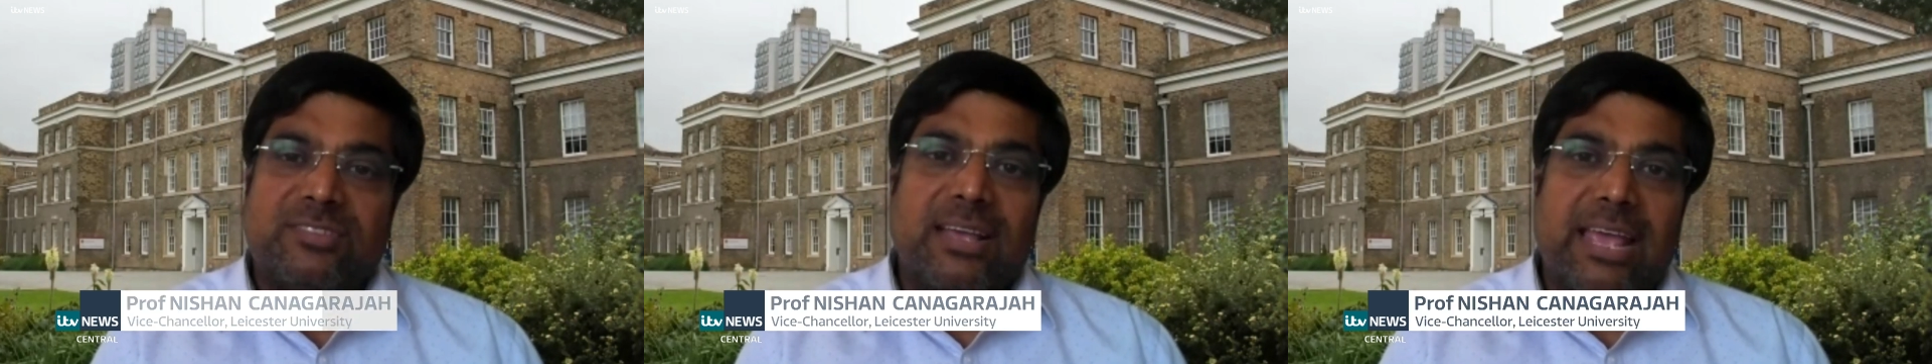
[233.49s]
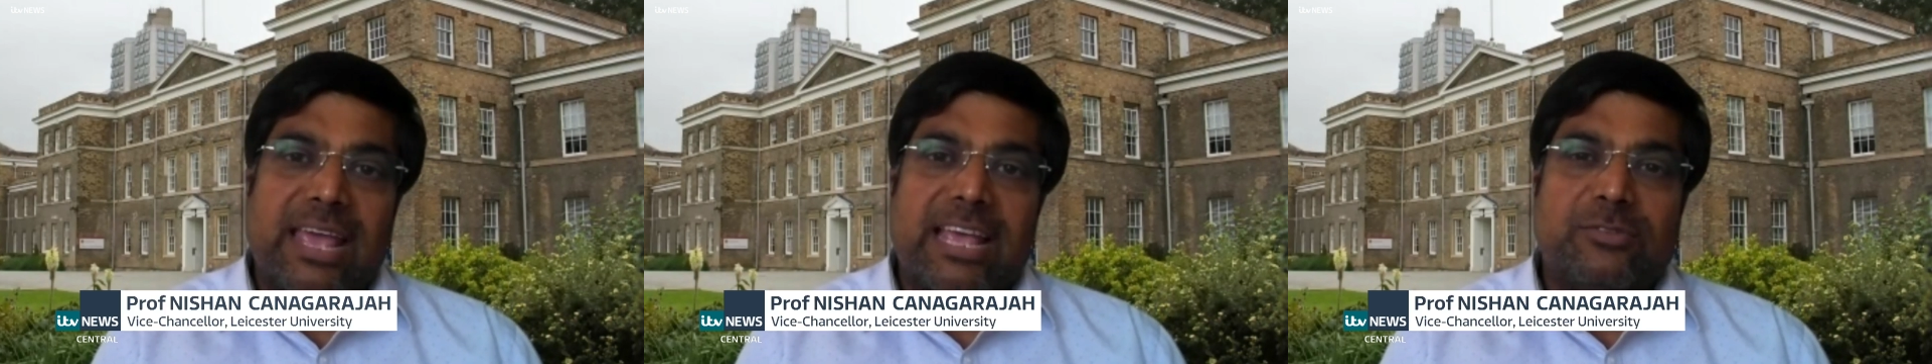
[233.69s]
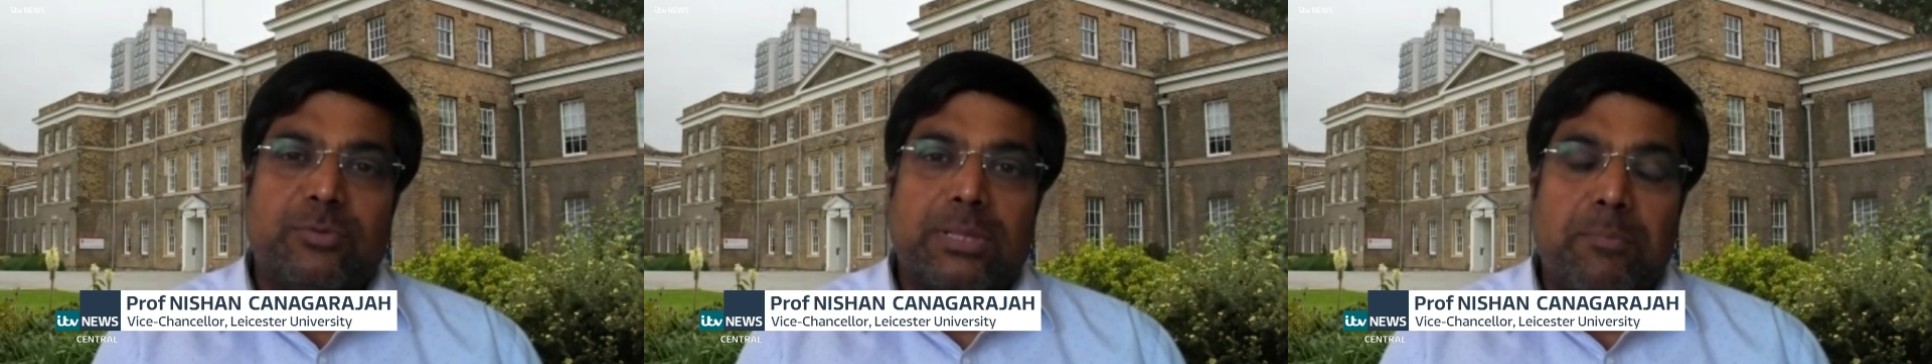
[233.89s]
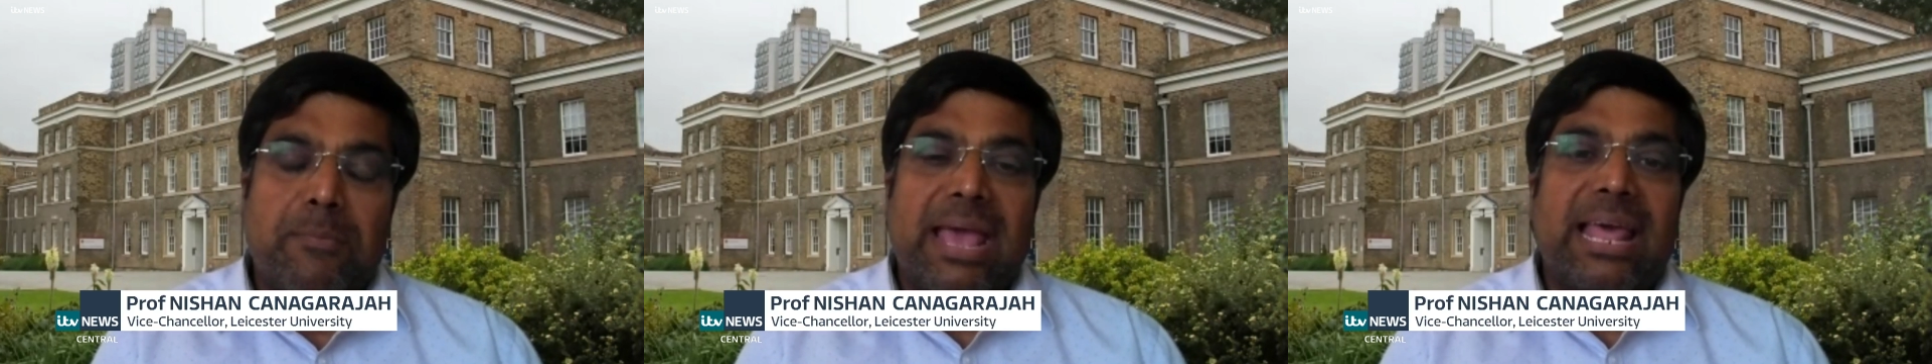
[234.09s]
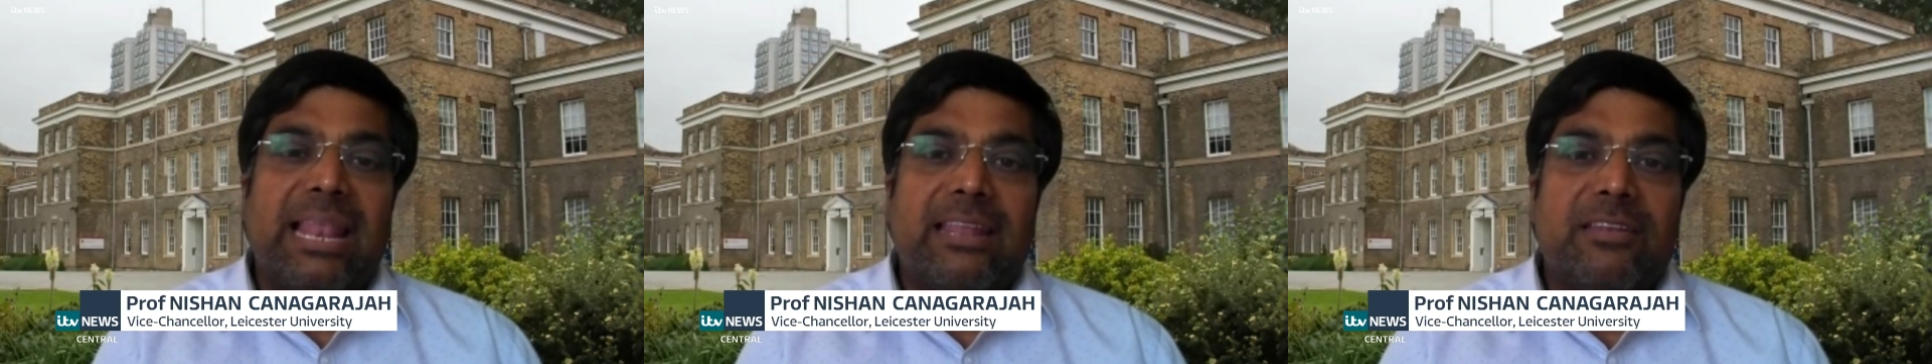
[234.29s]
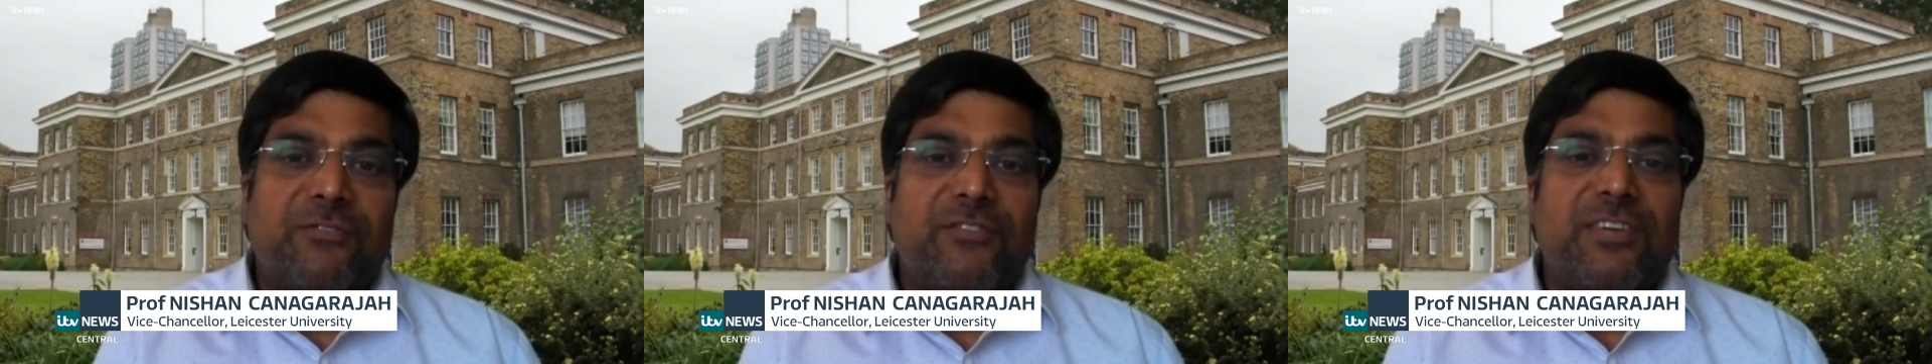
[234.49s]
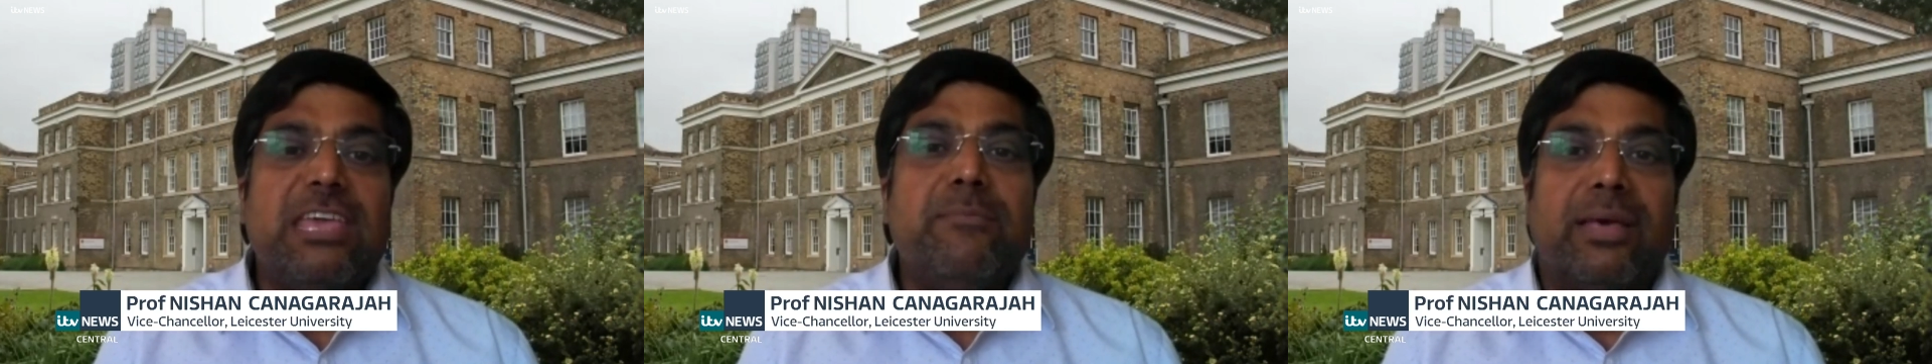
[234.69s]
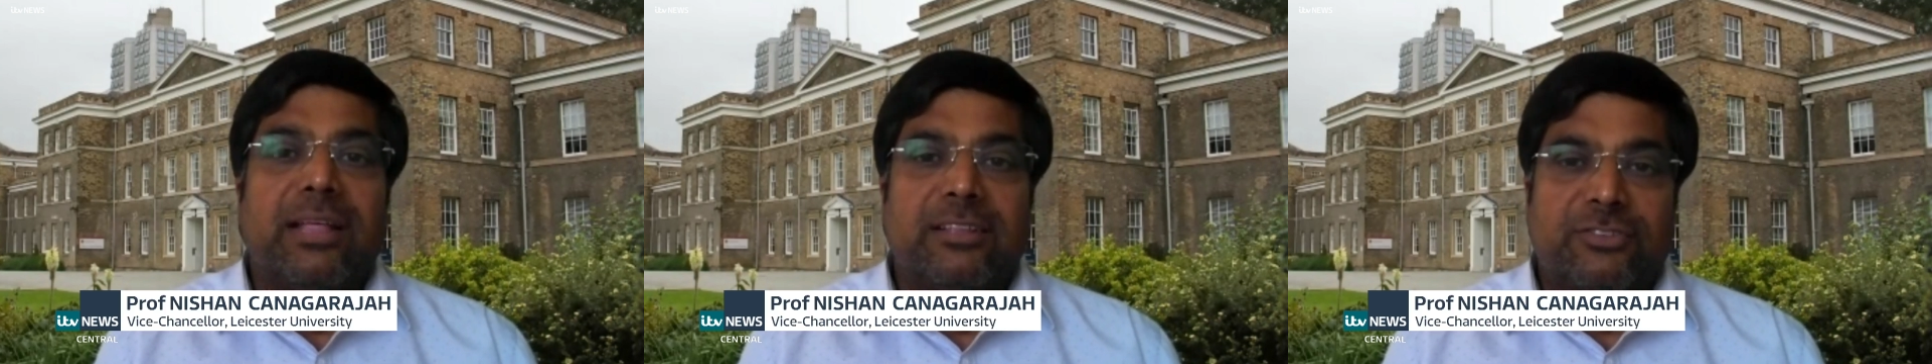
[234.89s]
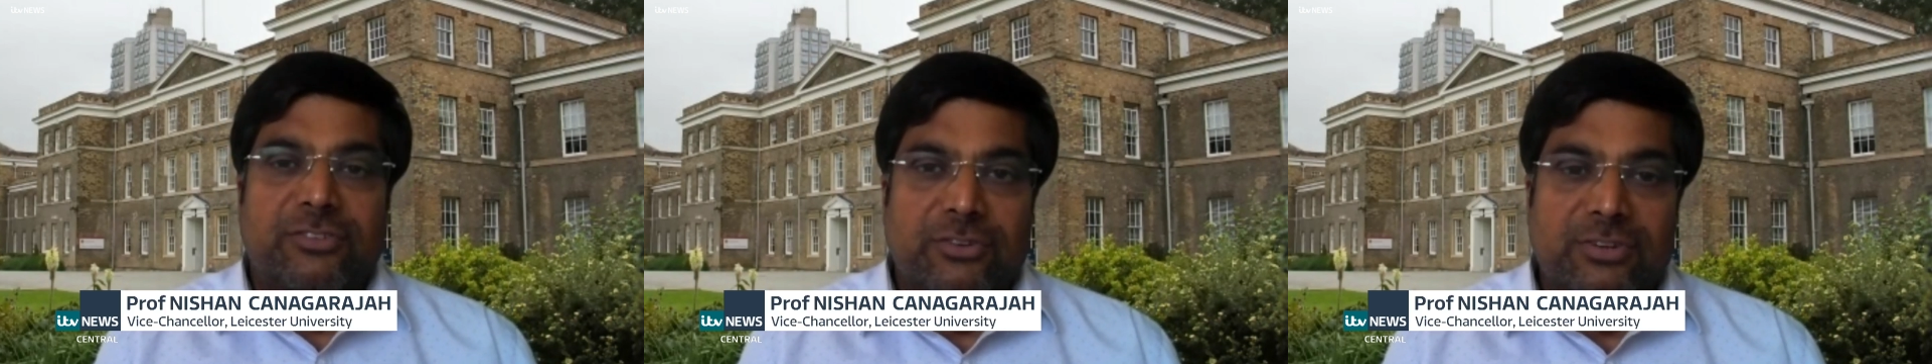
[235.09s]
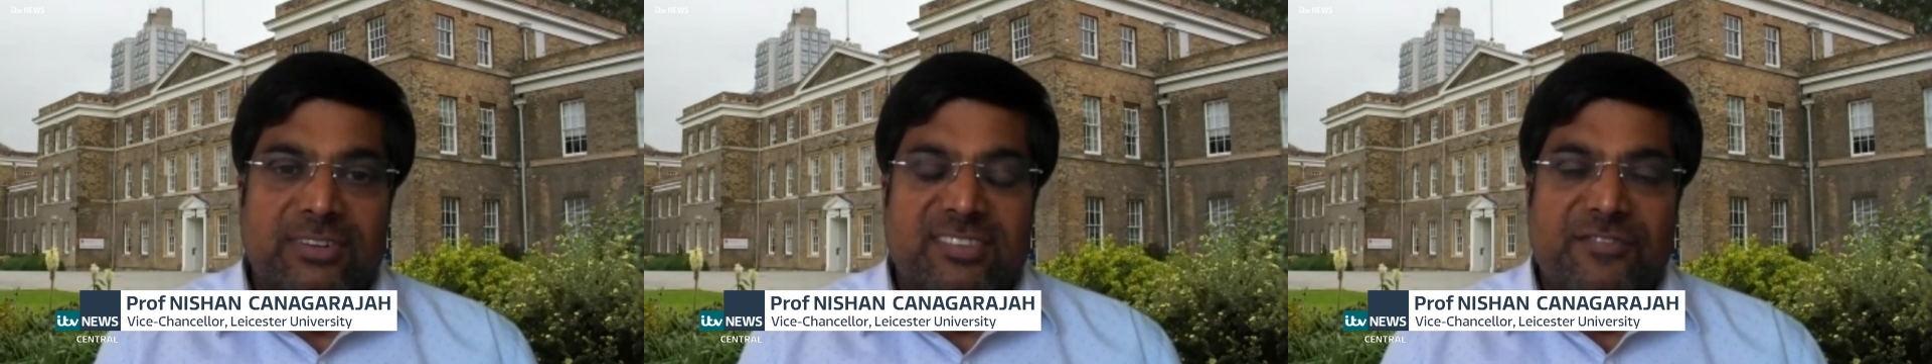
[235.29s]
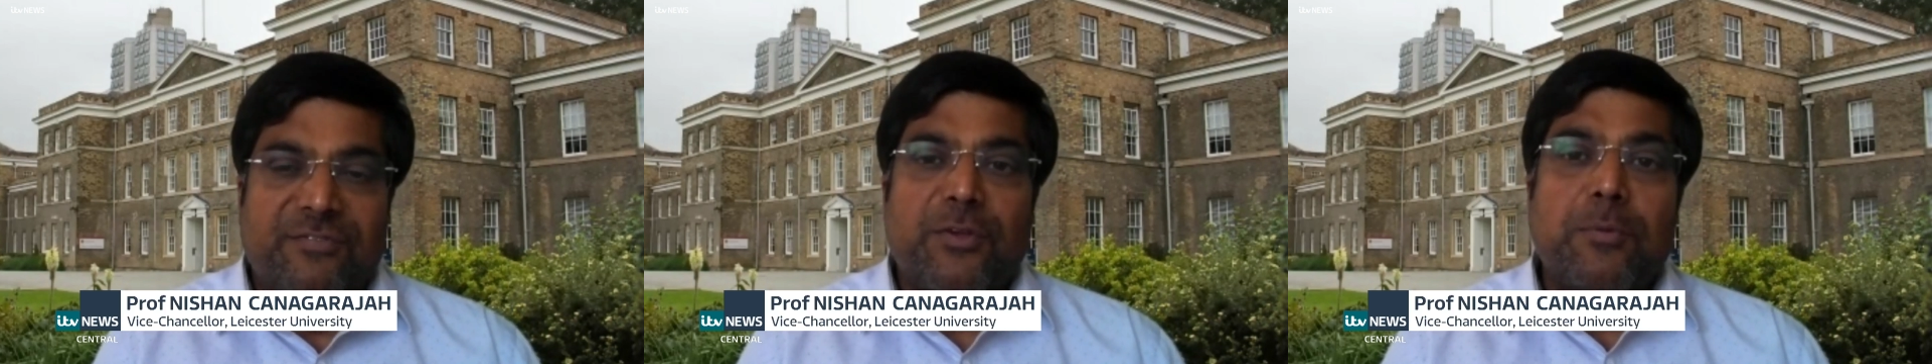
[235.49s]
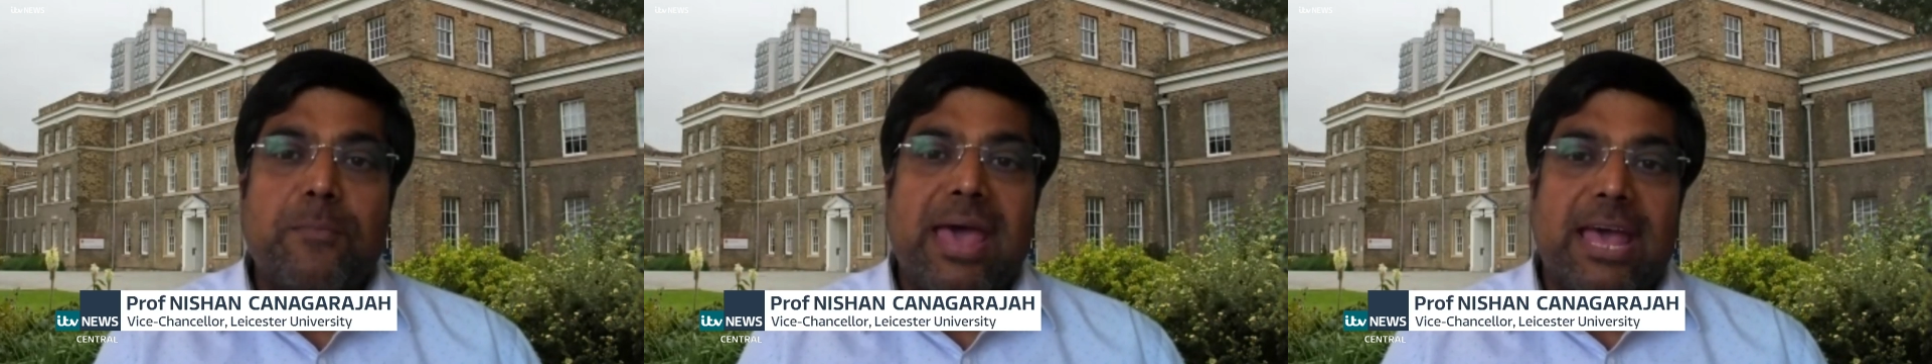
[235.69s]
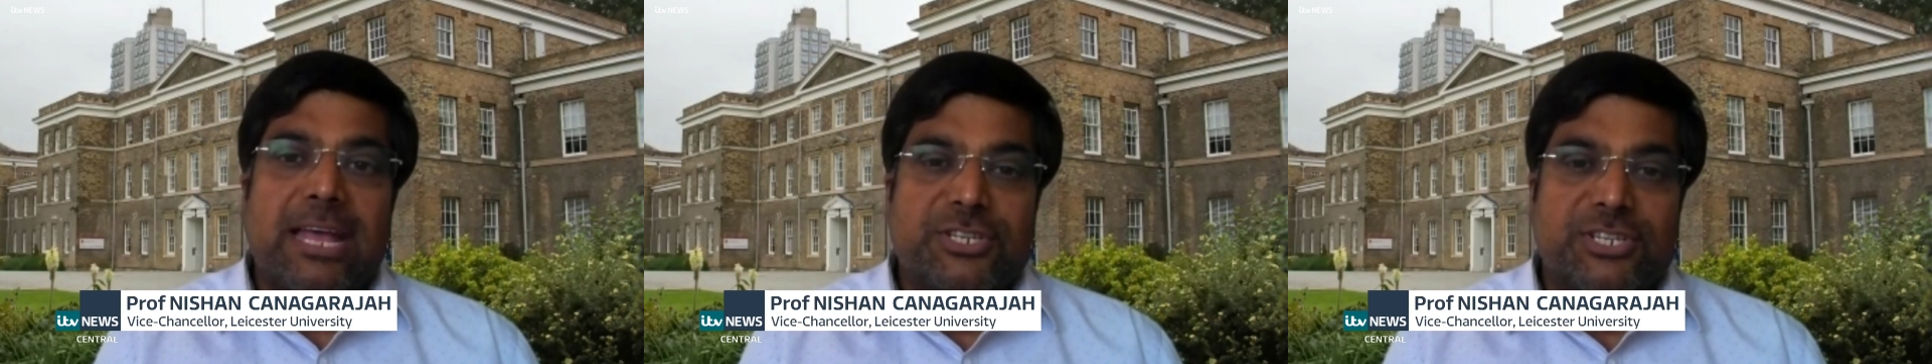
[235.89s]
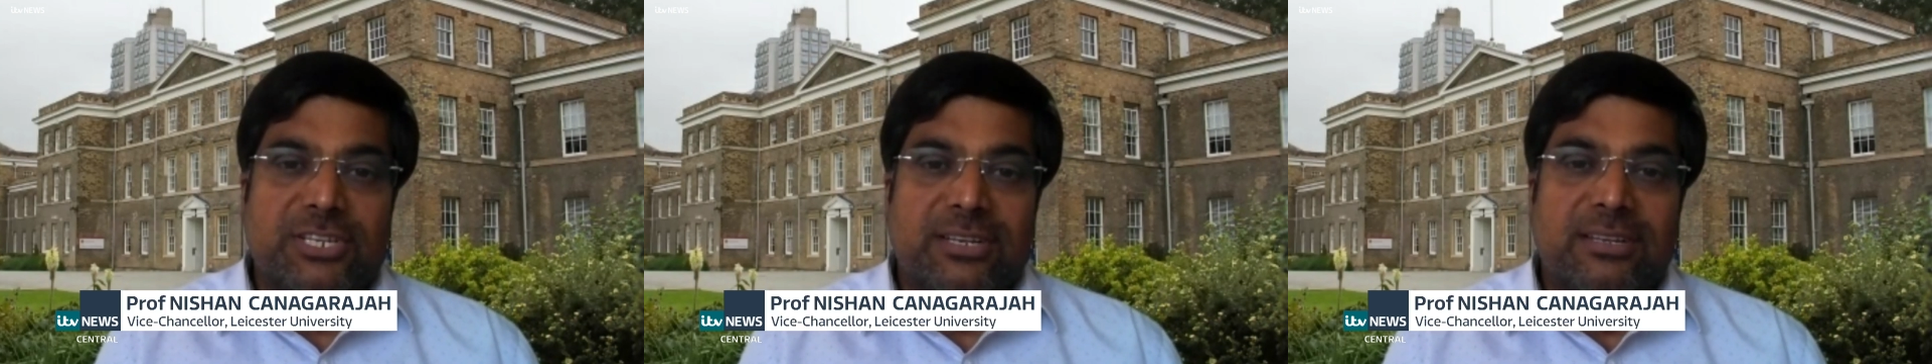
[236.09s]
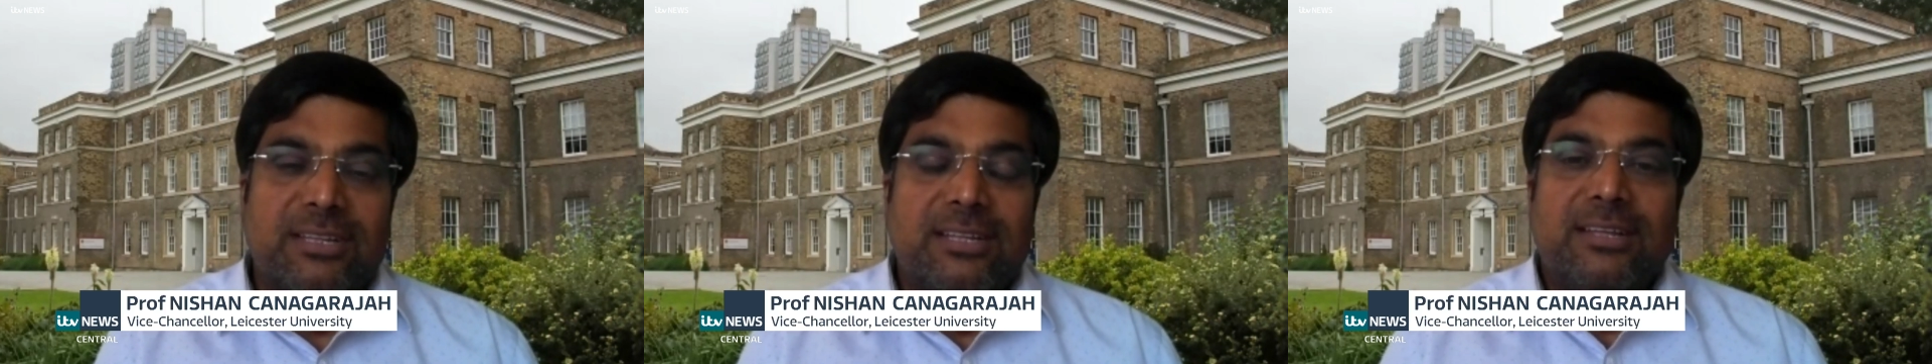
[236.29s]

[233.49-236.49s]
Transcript: the case with male and female students, if you imagine